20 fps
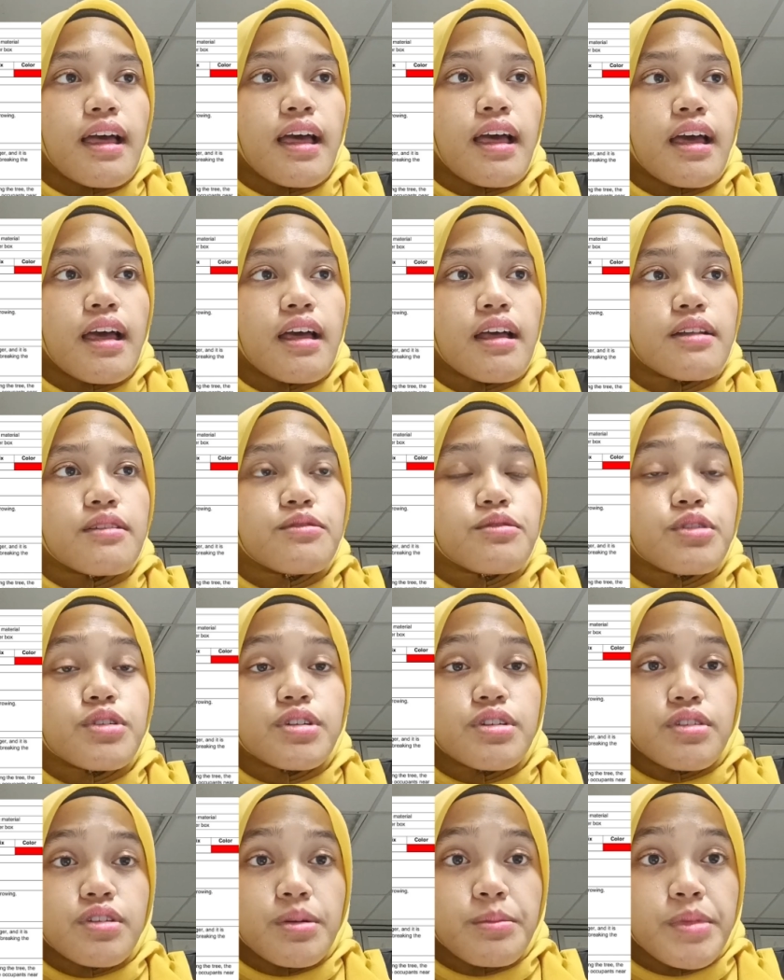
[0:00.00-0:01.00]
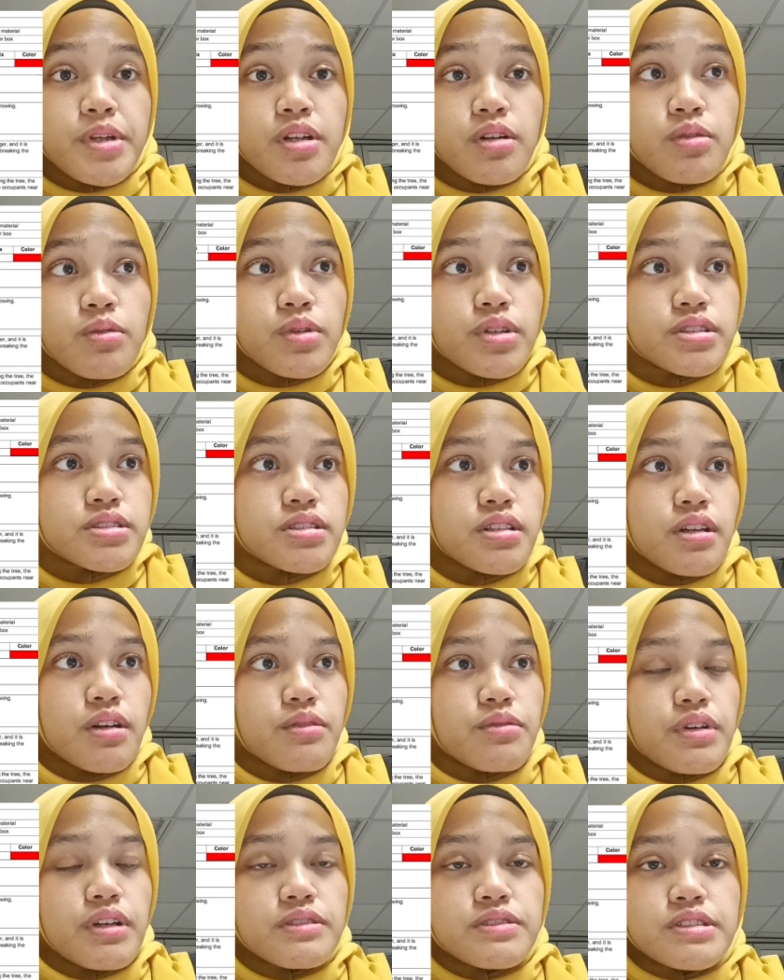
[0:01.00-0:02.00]
And for the remedial works, there
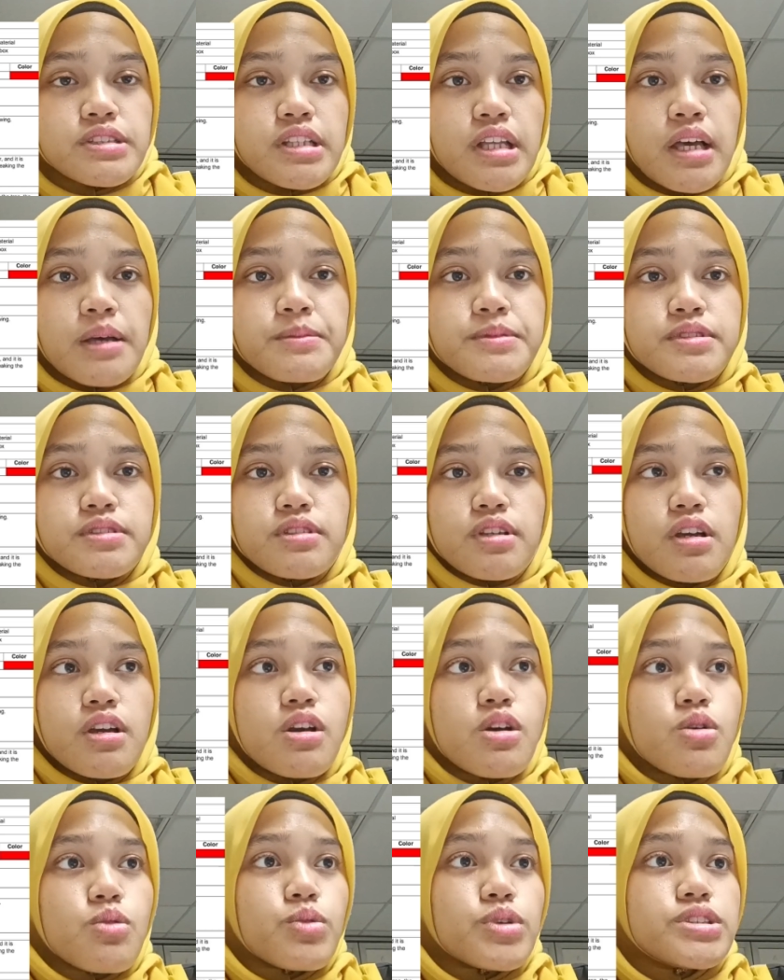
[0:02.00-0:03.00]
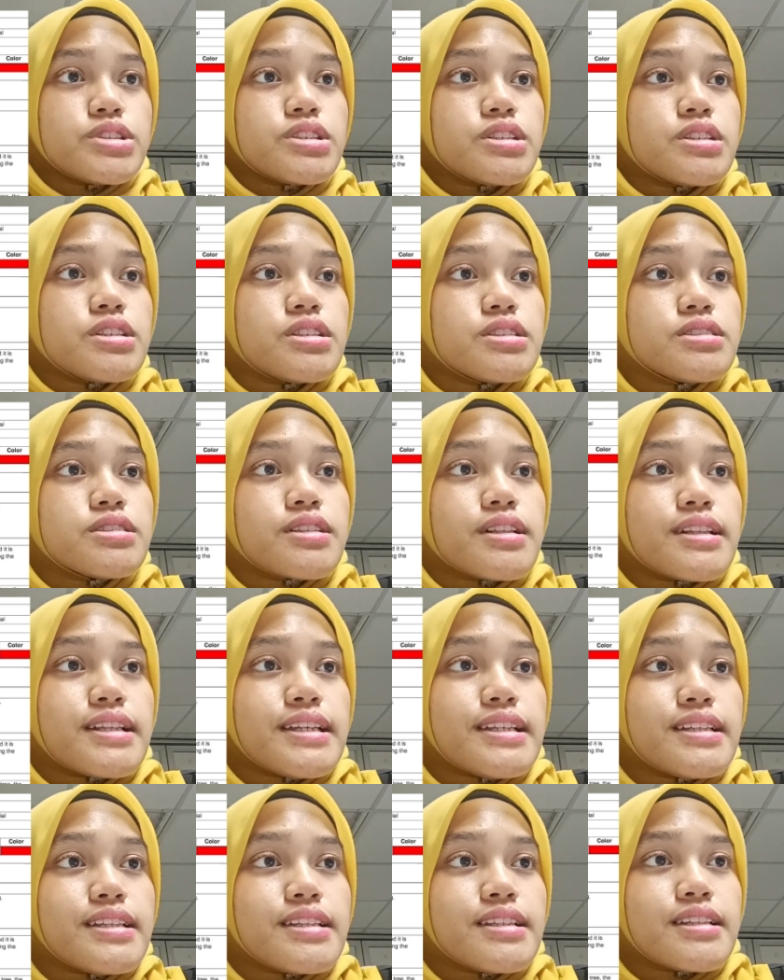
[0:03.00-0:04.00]
are five steps, which is
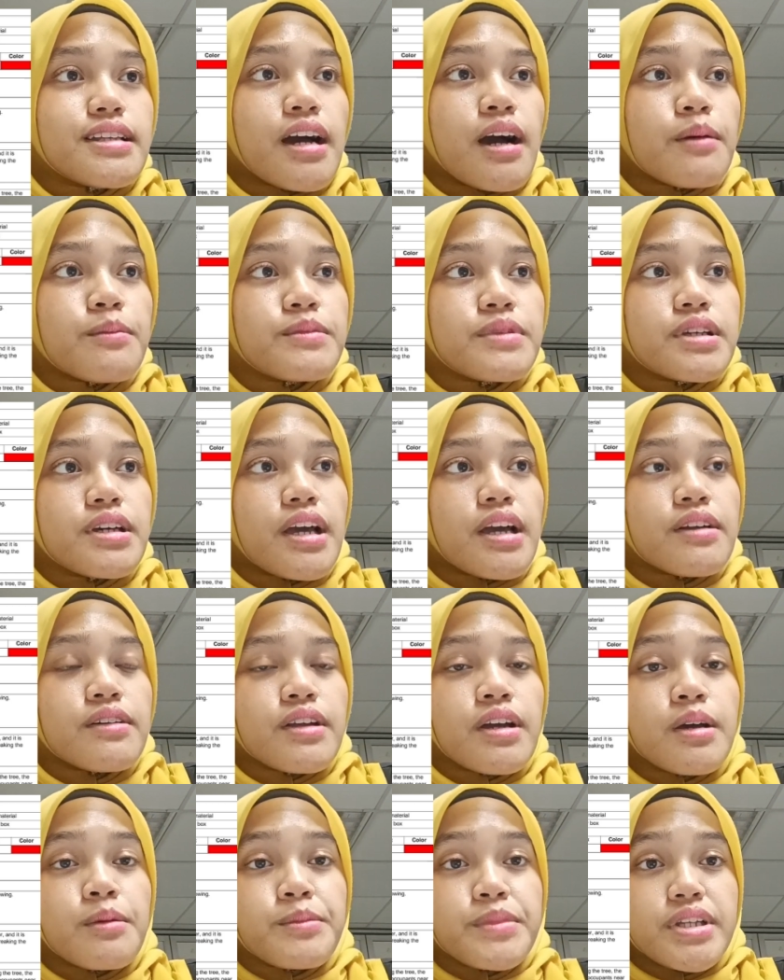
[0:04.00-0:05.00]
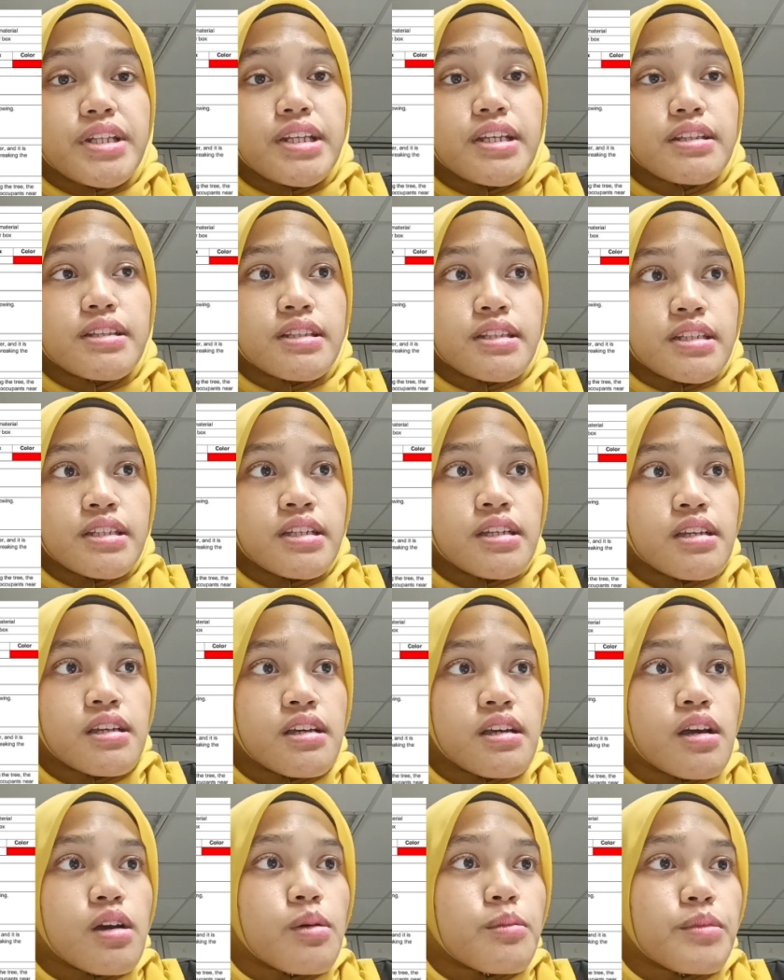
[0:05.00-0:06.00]
clean up the area immediately,
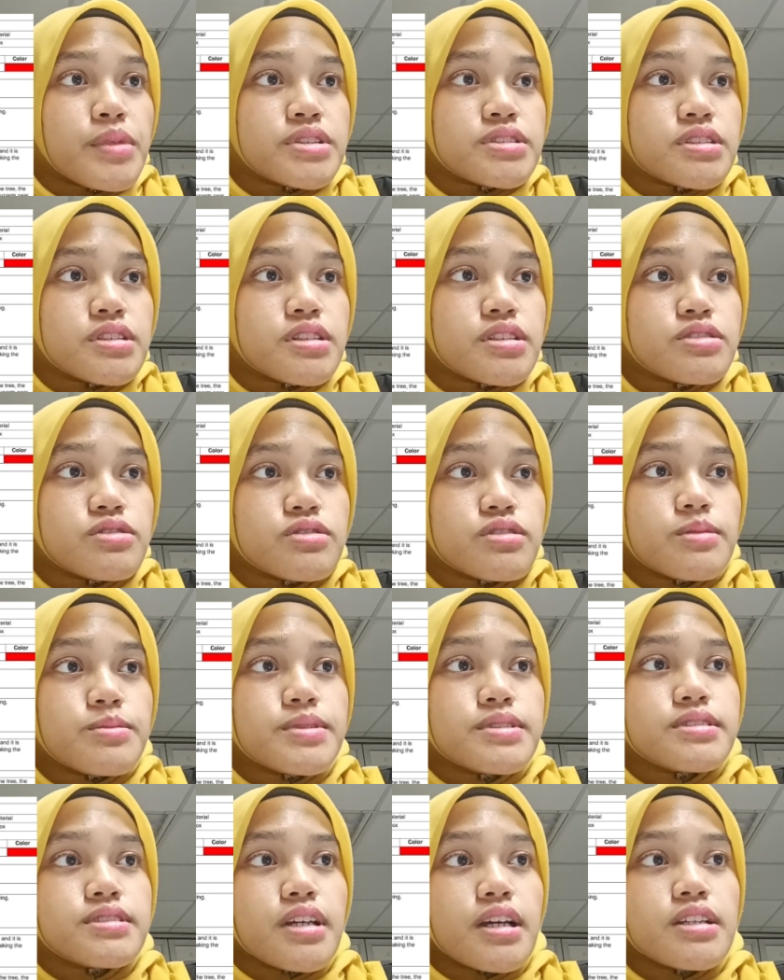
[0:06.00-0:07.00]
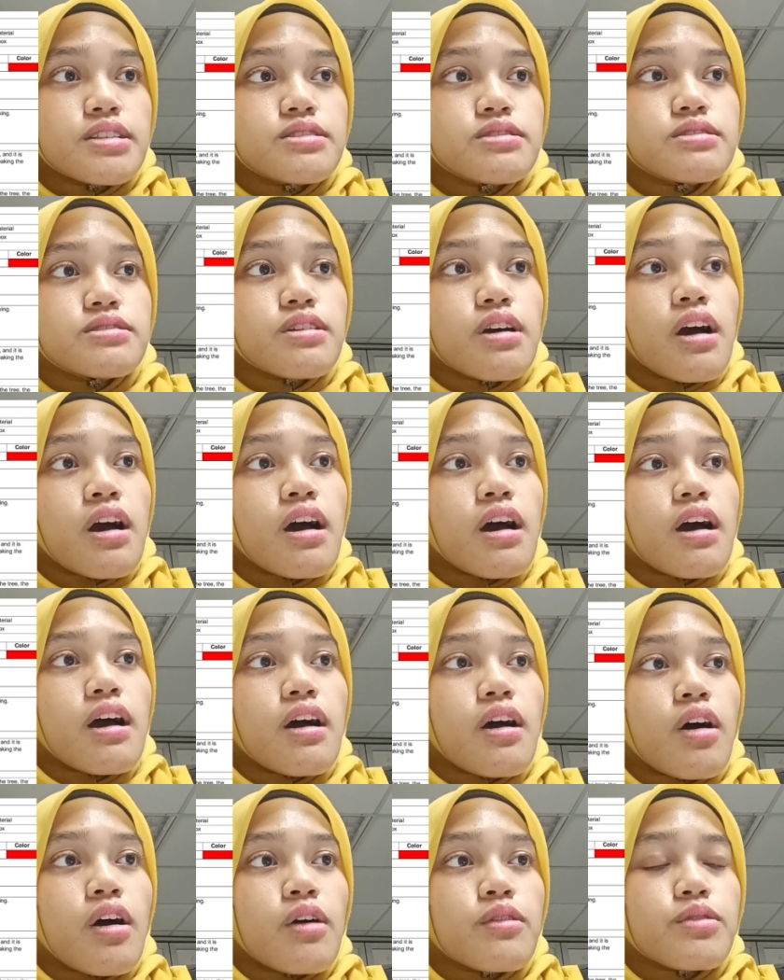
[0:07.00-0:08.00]
measure the suitable size
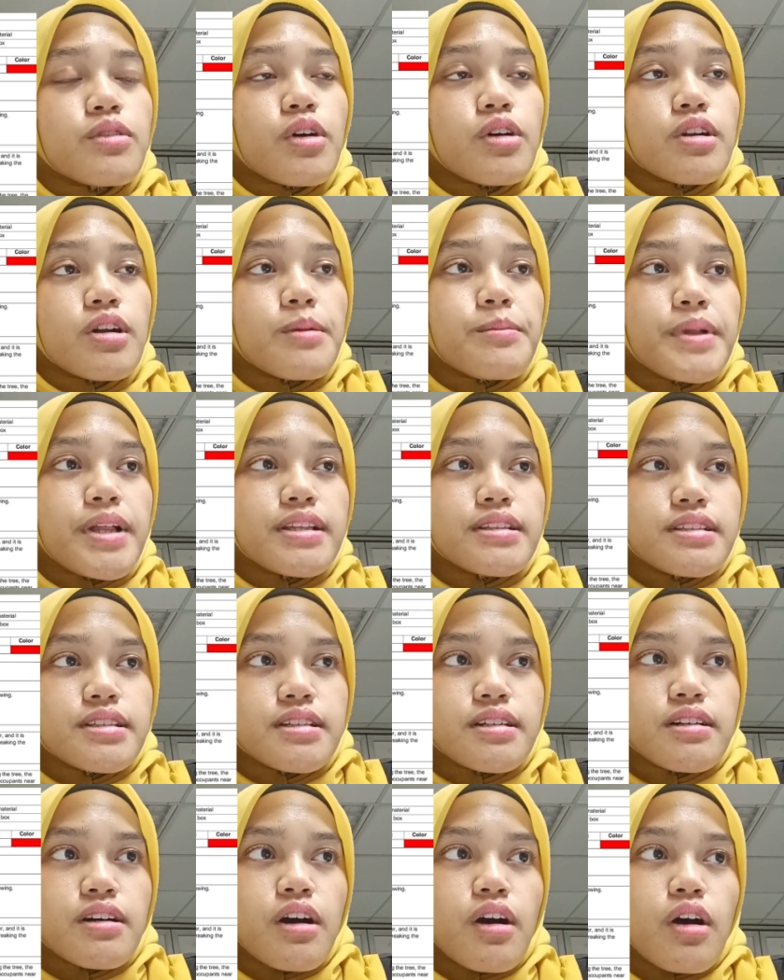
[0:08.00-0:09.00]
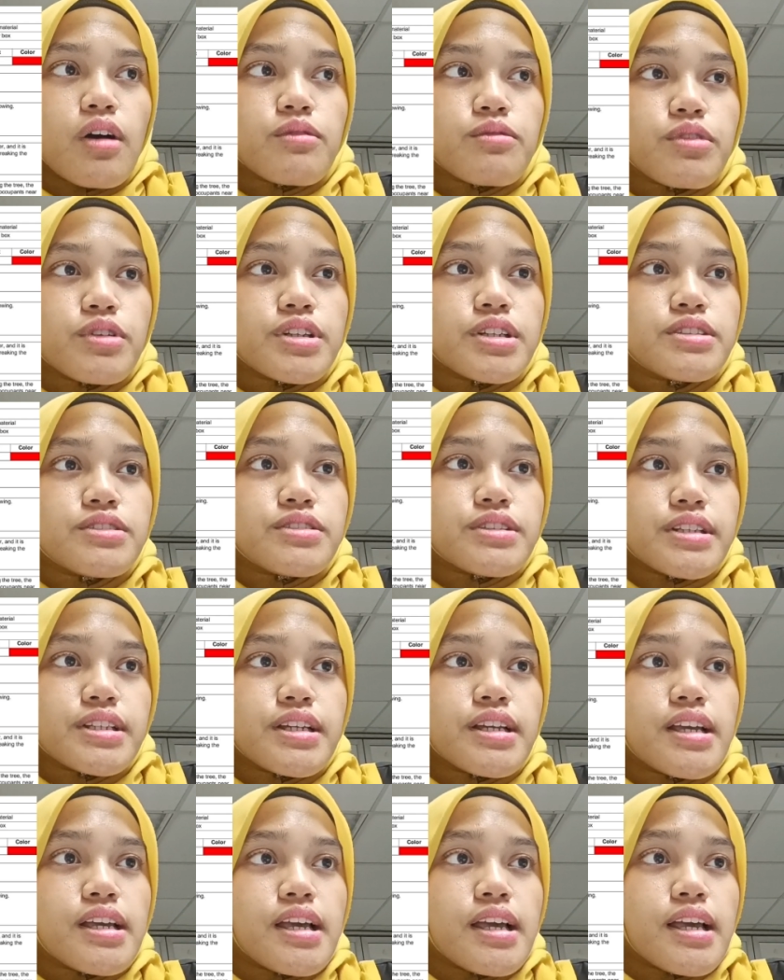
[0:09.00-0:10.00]
of concrete planter for the
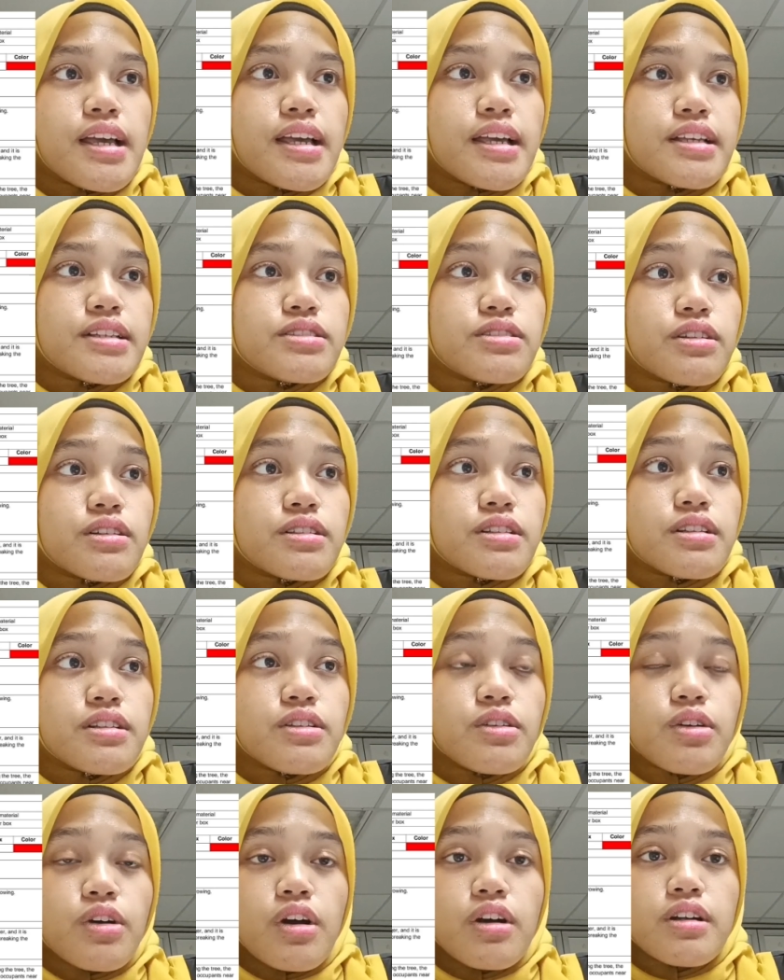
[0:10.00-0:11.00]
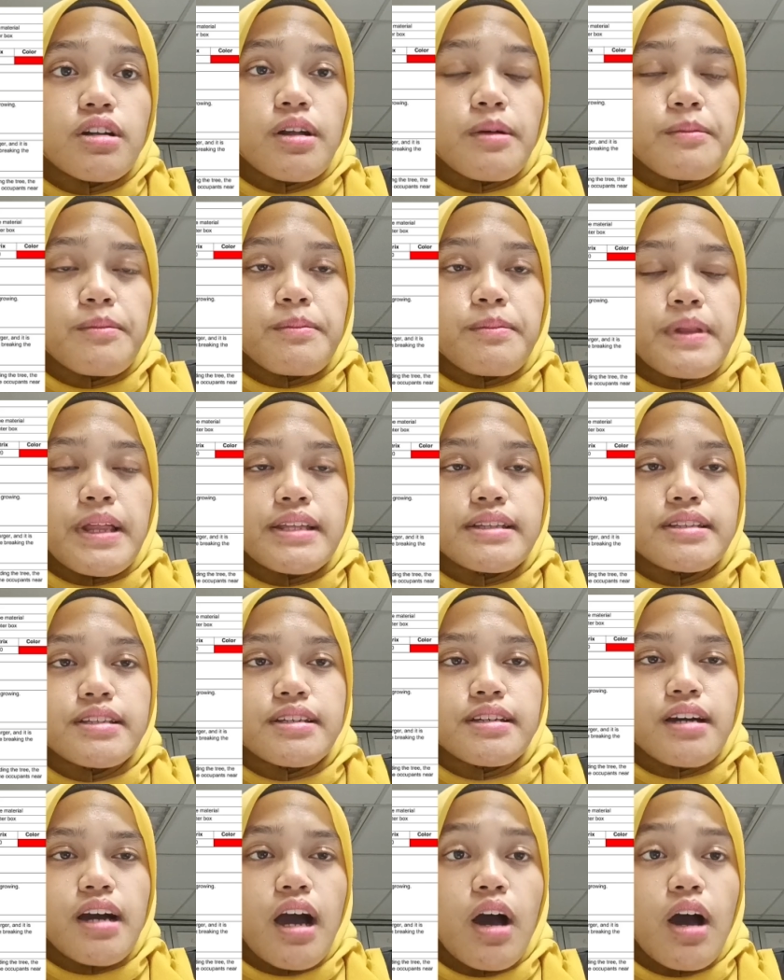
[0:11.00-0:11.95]
tree, install the new concrete planter.